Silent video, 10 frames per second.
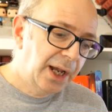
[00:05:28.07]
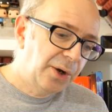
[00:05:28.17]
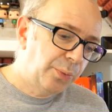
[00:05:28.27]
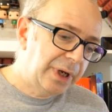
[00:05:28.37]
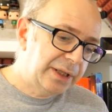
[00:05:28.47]

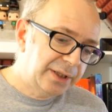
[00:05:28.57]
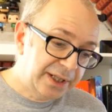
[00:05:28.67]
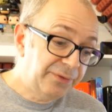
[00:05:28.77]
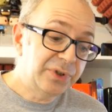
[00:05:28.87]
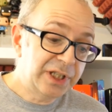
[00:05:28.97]
with the
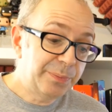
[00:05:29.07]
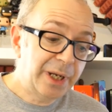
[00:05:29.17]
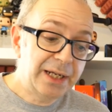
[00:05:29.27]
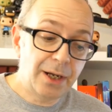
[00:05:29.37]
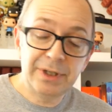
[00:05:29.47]
differences
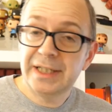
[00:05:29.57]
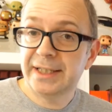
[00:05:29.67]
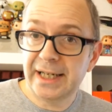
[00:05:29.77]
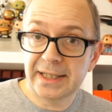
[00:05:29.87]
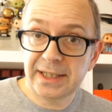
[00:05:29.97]
being only
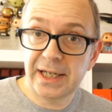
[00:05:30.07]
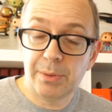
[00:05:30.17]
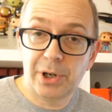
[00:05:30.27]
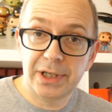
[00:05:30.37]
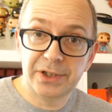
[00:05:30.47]
six
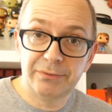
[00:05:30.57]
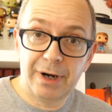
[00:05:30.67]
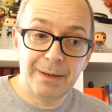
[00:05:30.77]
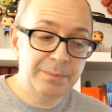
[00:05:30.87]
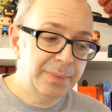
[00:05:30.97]
gigabytes of
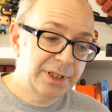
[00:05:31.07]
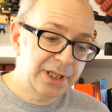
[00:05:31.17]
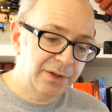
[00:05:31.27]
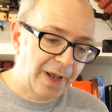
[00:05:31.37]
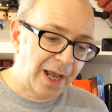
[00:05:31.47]
RAM
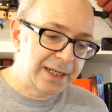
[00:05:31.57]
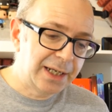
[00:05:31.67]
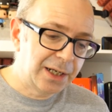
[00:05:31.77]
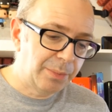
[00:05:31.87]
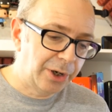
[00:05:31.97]
instead of eight
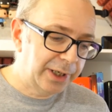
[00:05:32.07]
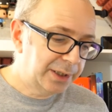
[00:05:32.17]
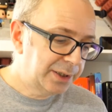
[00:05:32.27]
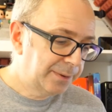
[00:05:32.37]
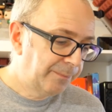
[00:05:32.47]

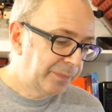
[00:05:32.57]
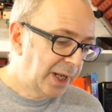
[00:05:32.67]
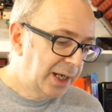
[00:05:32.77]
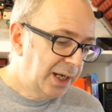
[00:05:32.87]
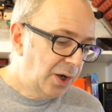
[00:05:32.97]
gigabytes.
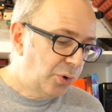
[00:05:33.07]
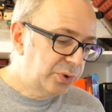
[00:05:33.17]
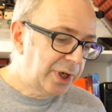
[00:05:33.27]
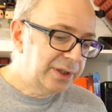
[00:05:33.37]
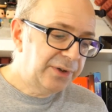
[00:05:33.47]

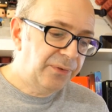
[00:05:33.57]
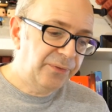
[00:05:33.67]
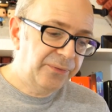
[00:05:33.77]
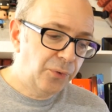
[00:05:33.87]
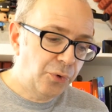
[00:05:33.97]
Also
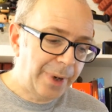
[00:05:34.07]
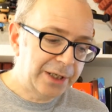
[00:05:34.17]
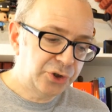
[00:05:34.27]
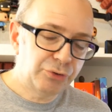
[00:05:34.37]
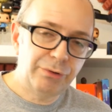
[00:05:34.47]
different
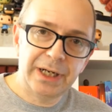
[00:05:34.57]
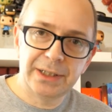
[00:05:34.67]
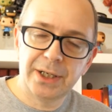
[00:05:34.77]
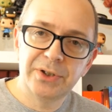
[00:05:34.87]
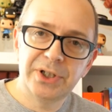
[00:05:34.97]
format screen,
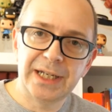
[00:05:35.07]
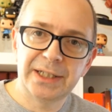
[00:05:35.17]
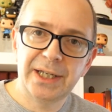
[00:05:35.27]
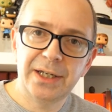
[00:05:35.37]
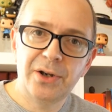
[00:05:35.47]
so
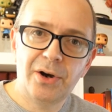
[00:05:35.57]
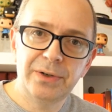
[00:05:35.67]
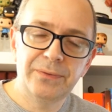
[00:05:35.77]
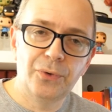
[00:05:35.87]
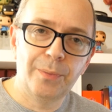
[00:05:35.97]
sixteen
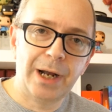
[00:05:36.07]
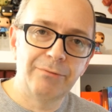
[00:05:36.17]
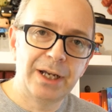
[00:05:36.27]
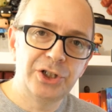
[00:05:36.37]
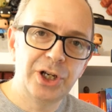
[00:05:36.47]
nine format
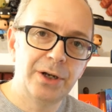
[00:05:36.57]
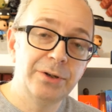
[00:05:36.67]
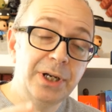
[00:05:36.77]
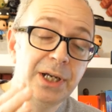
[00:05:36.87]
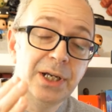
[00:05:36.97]
ratio,
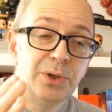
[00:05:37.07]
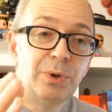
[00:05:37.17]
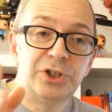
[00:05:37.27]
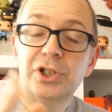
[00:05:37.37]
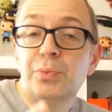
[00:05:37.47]

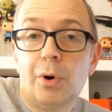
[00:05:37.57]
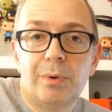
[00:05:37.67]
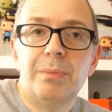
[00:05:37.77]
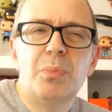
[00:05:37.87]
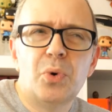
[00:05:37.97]
which is what
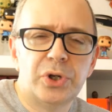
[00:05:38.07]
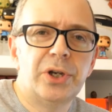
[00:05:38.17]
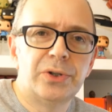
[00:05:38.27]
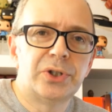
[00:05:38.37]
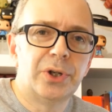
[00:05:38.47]
we're more
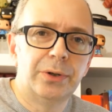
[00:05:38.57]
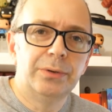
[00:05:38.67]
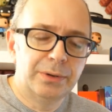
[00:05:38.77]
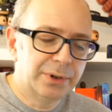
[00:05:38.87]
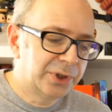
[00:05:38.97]
used to.
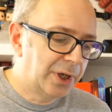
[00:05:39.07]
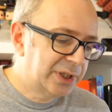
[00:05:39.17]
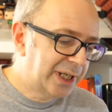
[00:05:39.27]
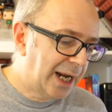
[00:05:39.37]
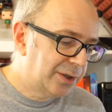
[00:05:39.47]
It's a
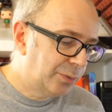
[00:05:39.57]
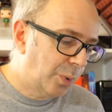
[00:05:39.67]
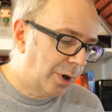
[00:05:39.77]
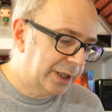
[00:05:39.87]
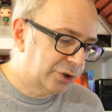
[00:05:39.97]
standard
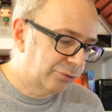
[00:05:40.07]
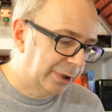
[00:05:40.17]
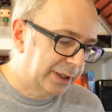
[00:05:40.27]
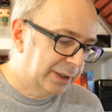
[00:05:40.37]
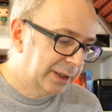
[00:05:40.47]

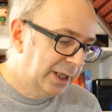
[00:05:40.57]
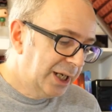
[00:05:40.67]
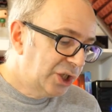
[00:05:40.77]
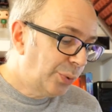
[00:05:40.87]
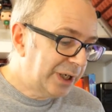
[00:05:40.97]
widescreen,
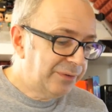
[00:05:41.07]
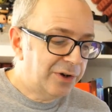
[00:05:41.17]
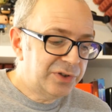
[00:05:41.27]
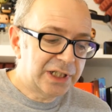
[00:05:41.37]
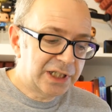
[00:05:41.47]

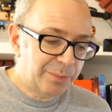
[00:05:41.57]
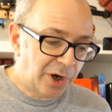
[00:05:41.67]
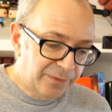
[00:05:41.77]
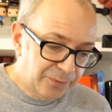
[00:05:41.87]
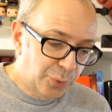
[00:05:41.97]
twenty-five sixty
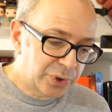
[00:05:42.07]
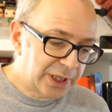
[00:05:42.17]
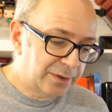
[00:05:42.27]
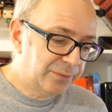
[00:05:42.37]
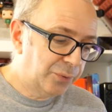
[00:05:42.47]
by
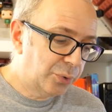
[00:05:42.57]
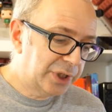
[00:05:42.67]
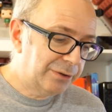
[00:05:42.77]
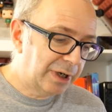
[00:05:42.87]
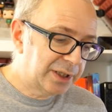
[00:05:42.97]
fourteen
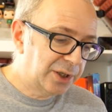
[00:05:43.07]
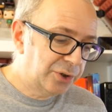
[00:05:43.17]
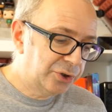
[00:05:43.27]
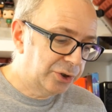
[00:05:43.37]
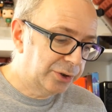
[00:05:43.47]
forty
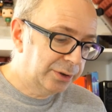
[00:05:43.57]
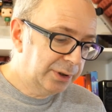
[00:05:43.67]
resolution.